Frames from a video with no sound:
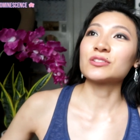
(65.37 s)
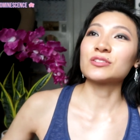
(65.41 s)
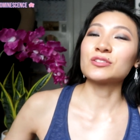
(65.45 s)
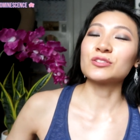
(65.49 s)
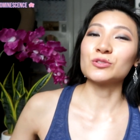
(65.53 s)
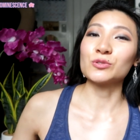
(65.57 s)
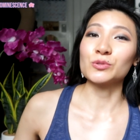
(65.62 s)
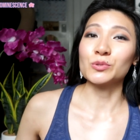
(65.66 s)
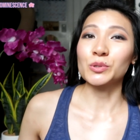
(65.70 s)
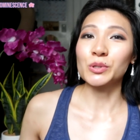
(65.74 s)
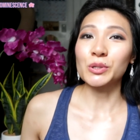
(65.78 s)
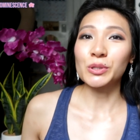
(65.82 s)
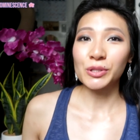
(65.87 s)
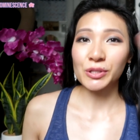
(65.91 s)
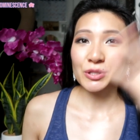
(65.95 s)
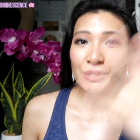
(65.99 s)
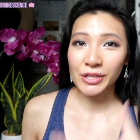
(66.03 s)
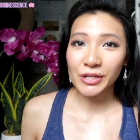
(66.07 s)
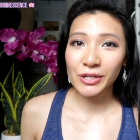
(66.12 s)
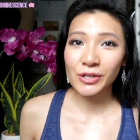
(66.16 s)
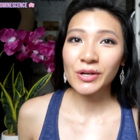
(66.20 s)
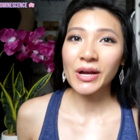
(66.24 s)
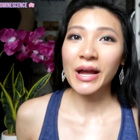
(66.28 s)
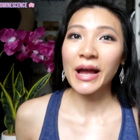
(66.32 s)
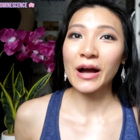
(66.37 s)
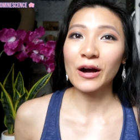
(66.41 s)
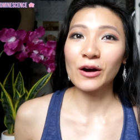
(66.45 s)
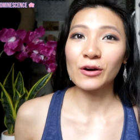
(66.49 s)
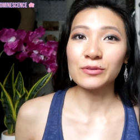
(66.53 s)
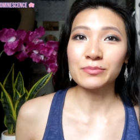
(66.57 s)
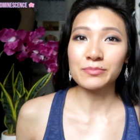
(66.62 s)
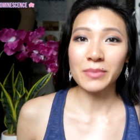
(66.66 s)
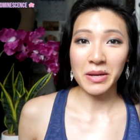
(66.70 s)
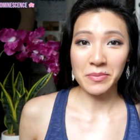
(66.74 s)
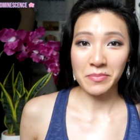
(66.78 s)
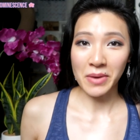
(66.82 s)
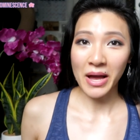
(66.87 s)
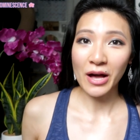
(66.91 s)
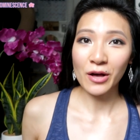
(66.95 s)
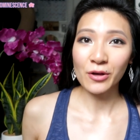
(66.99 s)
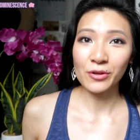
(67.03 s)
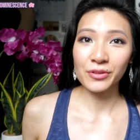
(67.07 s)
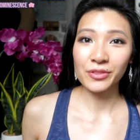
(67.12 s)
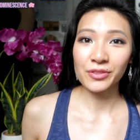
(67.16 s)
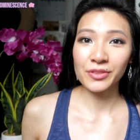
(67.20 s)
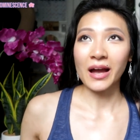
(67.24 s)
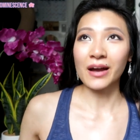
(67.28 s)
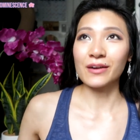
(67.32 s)
just to clear out my
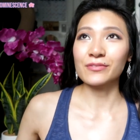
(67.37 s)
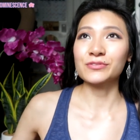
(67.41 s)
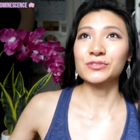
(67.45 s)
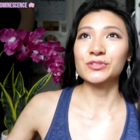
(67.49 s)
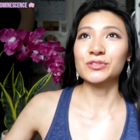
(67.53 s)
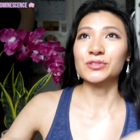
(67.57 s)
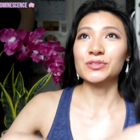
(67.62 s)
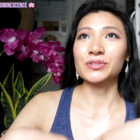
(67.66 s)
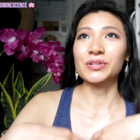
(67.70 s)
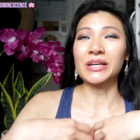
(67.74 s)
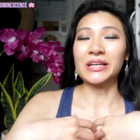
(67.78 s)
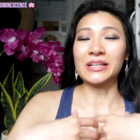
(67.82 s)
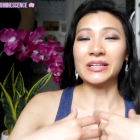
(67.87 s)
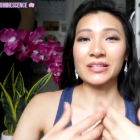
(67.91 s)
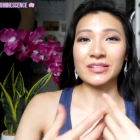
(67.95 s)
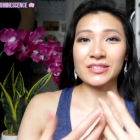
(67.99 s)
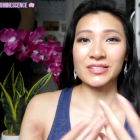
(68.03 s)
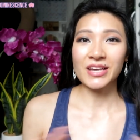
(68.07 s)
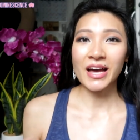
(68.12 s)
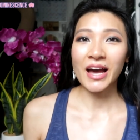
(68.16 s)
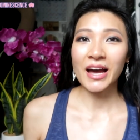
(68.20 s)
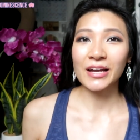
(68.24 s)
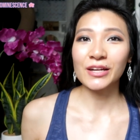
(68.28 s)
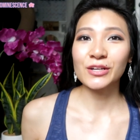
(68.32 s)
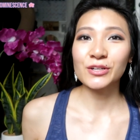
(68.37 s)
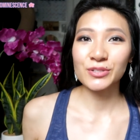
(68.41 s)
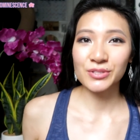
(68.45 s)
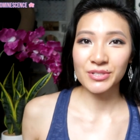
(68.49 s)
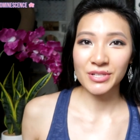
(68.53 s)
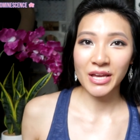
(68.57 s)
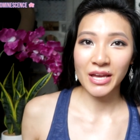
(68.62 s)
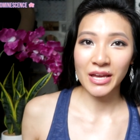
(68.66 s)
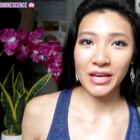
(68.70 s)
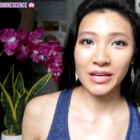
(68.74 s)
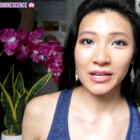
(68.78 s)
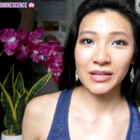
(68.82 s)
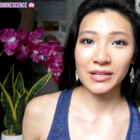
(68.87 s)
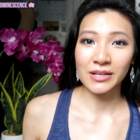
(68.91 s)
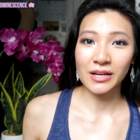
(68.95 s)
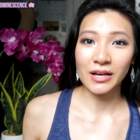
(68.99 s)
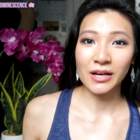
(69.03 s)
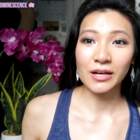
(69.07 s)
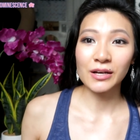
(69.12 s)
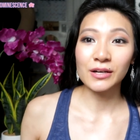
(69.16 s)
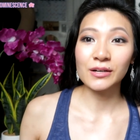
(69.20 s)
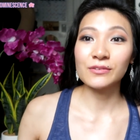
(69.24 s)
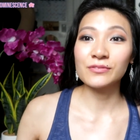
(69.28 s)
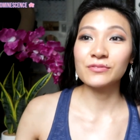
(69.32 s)
mouth after an entire day
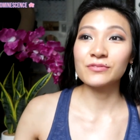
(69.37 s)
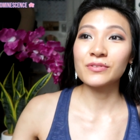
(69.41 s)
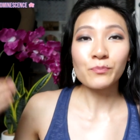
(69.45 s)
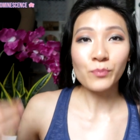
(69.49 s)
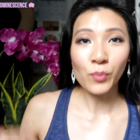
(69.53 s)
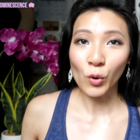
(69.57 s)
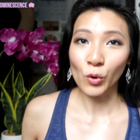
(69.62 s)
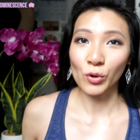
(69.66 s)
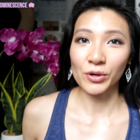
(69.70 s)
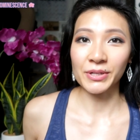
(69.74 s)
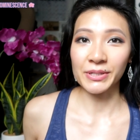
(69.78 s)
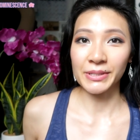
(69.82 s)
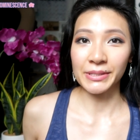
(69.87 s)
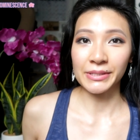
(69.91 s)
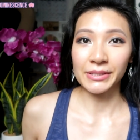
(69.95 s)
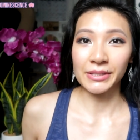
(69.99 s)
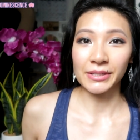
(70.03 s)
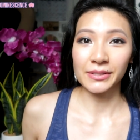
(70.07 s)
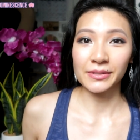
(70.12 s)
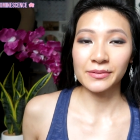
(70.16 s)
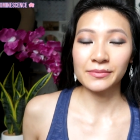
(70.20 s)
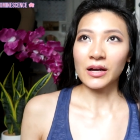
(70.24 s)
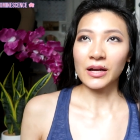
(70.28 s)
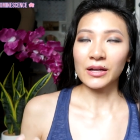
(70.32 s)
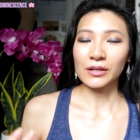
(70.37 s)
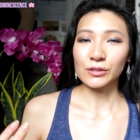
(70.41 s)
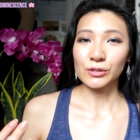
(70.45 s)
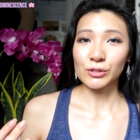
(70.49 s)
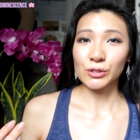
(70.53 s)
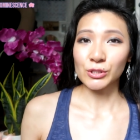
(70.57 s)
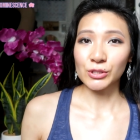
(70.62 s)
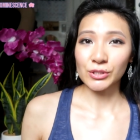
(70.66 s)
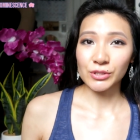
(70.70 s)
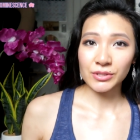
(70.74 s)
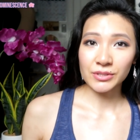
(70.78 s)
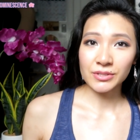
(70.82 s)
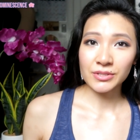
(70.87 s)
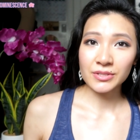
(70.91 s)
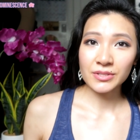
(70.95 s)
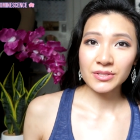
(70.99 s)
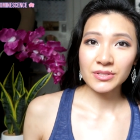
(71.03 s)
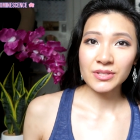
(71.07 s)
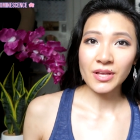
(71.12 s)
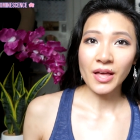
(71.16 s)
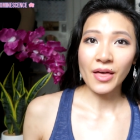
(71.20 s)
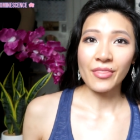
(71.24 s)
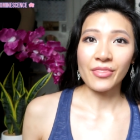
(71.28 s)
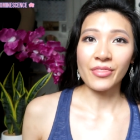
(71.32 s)
of porking it. I
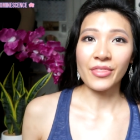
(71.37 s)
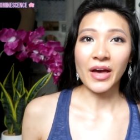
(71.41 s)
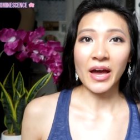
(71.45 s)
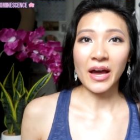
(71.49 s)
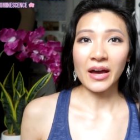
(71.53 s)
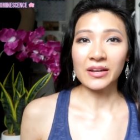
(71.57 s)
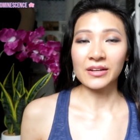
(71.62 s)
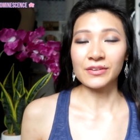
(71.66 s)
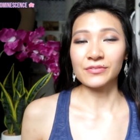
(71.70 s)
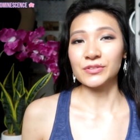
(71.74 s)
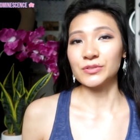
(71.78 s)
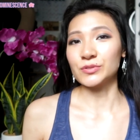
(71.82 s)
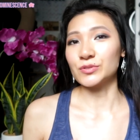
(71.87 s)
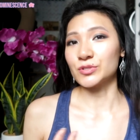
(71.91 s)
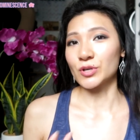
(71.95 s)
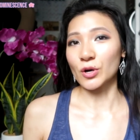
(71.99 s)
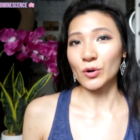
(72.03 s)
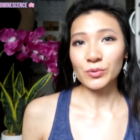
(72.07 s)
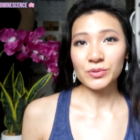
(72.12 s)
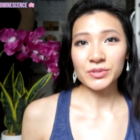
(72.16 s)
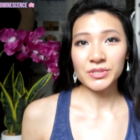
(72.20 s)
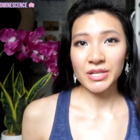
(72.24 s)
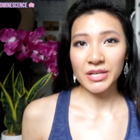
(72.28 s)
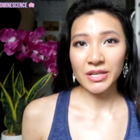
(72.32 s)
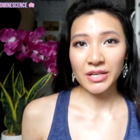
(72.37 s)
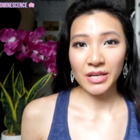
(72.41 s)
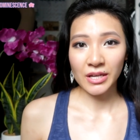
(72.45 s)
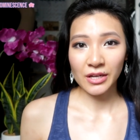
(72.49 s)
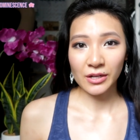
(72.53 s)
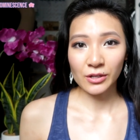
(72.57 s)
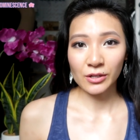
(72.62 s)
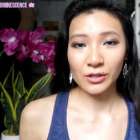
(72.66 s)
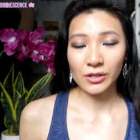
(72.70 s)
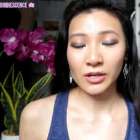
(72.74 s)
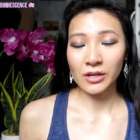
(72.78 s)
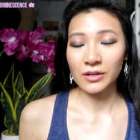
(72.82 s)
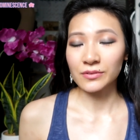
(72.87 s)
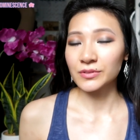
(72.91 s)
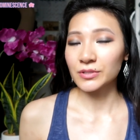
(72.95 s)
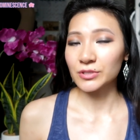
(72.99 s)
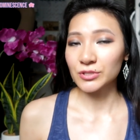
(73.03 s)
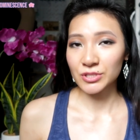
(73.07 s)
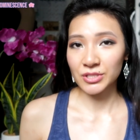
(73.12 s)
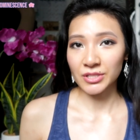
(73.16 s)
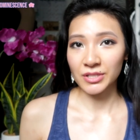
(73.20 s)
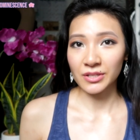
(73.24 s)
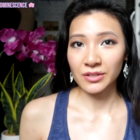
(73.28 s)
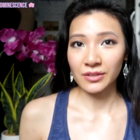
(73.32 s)
learned that if you don't take care of
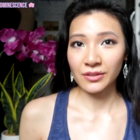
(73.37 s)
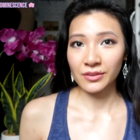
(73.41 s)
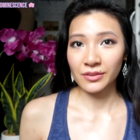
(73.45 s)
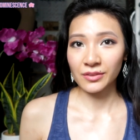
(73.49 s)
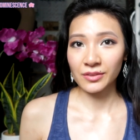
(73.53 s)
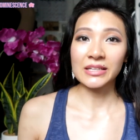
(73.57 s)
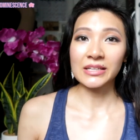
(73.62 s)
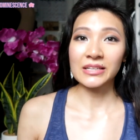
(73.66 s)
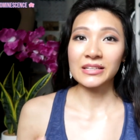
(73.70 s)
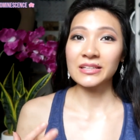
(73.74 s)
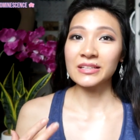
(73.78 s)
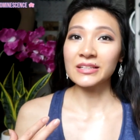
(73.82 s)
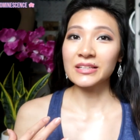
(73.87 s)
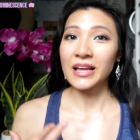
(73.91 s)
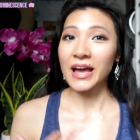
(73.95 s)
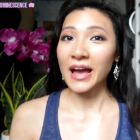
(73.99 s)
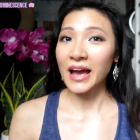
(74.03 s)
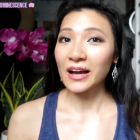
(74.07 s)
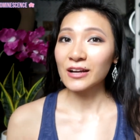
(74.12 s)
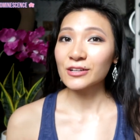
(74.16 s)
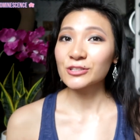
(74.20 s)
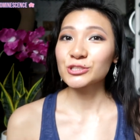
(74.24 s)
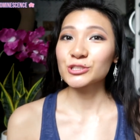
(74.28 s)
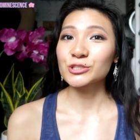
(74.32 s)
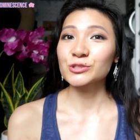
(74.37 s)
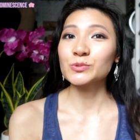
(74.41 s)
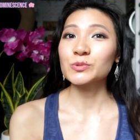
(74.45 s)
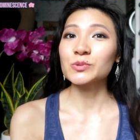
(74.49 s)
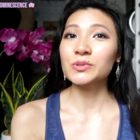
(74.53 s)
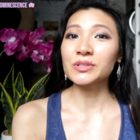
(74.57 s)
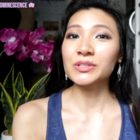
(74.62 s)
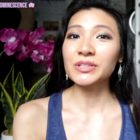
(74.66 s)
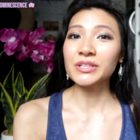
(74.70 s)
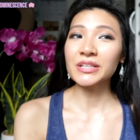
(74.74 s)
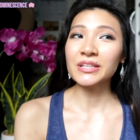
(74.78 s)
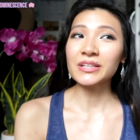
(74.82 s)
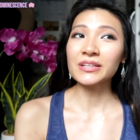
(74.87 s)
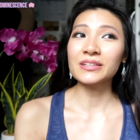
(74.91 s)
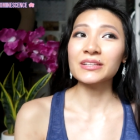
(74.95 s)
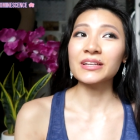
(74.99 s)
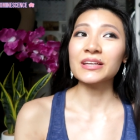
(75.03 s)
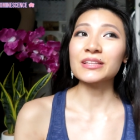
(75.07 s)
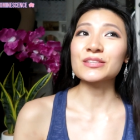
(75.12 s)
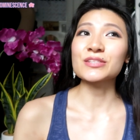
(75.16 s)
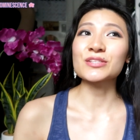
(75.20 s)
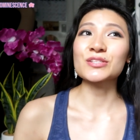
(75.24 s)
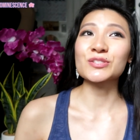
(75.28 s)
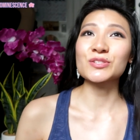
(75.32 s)
your teeth, it can actually
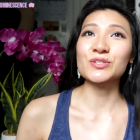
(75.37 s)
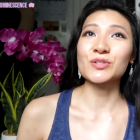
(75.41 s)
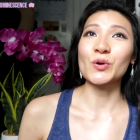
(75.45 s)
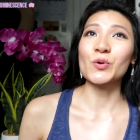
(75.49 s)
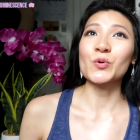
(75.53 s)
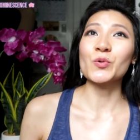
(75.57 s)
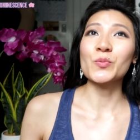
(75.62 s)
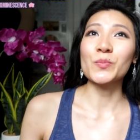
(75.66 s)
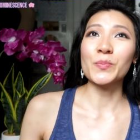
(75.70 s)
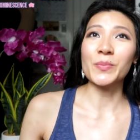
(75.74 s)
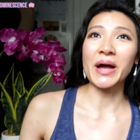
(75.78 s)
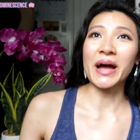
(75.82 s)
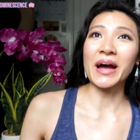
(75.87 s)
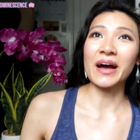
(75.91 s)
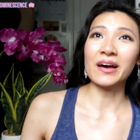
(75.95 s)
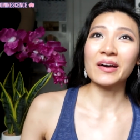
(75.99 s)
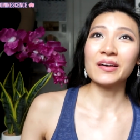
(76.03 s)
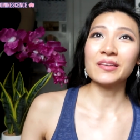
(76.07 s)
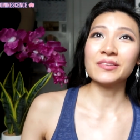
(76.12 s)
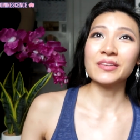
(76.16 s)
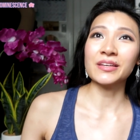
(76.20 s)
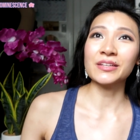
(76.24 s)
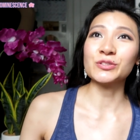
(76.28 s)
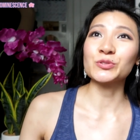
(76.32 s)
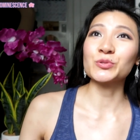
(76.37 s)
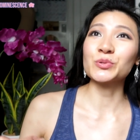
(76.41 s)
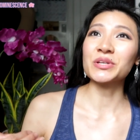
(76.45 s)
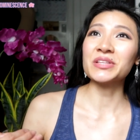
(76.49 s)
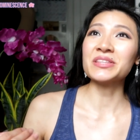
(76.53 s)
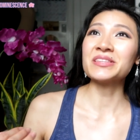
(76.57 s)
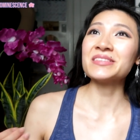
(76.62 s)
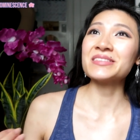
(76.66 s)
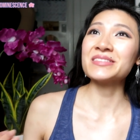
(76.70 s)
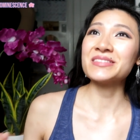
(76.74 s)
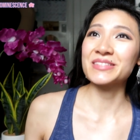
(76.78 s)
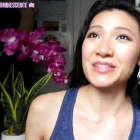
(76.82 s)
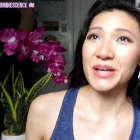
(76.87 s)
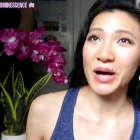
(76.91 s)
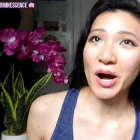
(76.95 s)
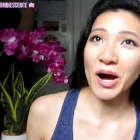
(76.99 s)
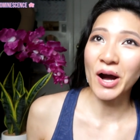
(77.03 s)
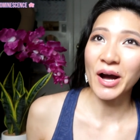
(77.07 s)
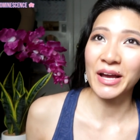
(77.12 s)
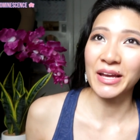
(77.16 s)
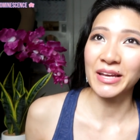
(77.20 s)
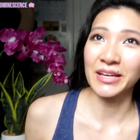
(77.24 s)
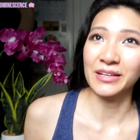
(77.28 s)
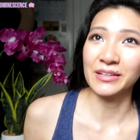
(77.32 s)
get so bad bad that you can
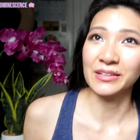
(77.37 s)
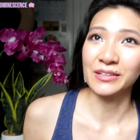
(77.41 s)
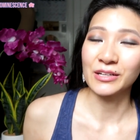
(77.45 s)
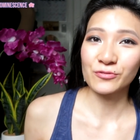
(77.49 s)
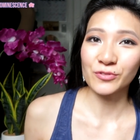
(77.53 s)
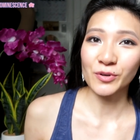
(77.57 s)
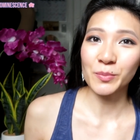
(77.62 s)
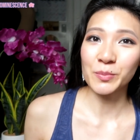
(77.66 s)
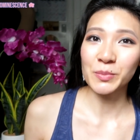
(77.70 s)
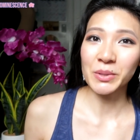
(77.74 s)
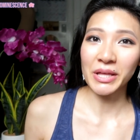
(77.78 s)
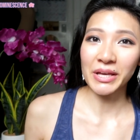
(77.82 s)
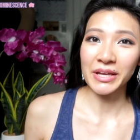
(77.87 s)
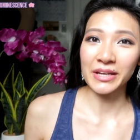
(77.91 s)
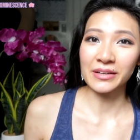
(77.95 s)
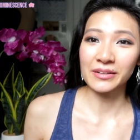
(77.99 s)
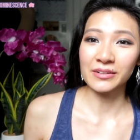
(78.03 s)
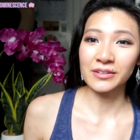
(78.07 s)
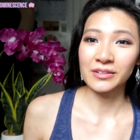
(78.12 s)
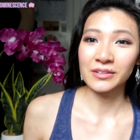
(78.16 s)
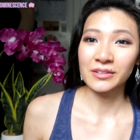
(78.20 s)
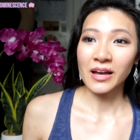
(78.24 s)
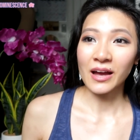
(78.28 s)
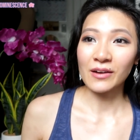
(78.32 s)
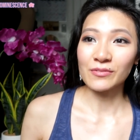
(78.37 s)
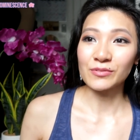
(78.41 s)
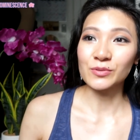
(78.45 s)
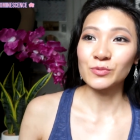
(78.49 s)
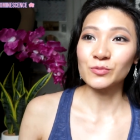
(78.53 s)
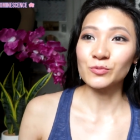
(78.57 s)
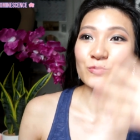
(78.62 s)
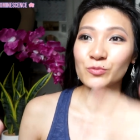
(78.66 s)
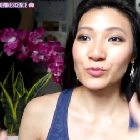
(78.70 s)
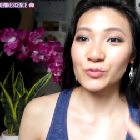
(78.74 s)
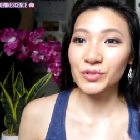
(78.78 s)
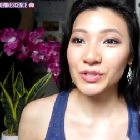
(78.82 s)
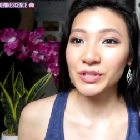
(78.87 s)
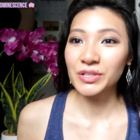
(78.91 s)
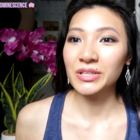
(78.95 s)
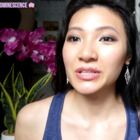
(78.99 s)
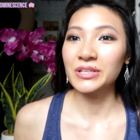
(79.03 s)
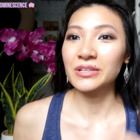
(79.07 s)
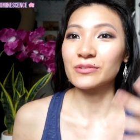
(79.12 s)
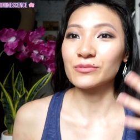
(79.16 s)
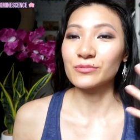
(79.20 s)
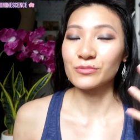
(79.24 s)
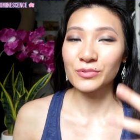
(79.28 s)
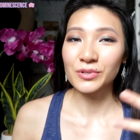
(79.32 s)
die from like having
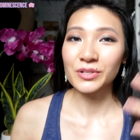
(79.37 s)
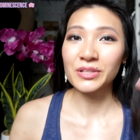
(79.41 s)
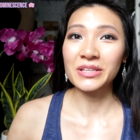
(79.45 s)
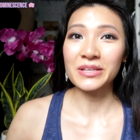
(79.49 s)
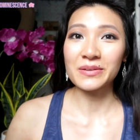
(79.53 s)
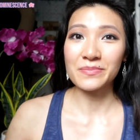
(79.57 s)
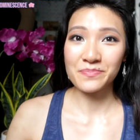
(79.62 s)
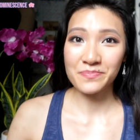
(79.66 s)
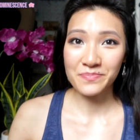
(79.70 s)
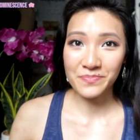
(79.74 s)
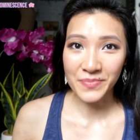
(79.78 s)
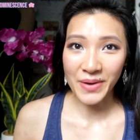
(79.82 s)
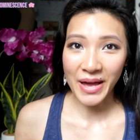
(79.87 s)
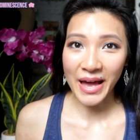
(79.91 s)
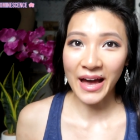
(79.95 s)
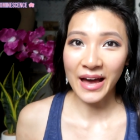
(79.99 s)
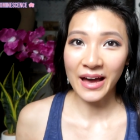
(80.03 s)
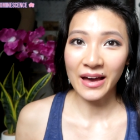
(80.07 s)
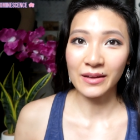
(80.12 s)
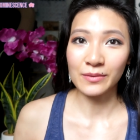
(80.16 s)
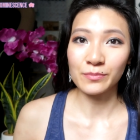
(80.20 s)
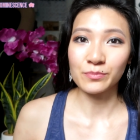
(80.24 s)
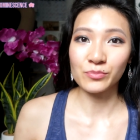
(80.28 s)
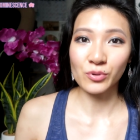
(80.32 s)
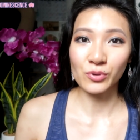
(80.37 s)
really, really bad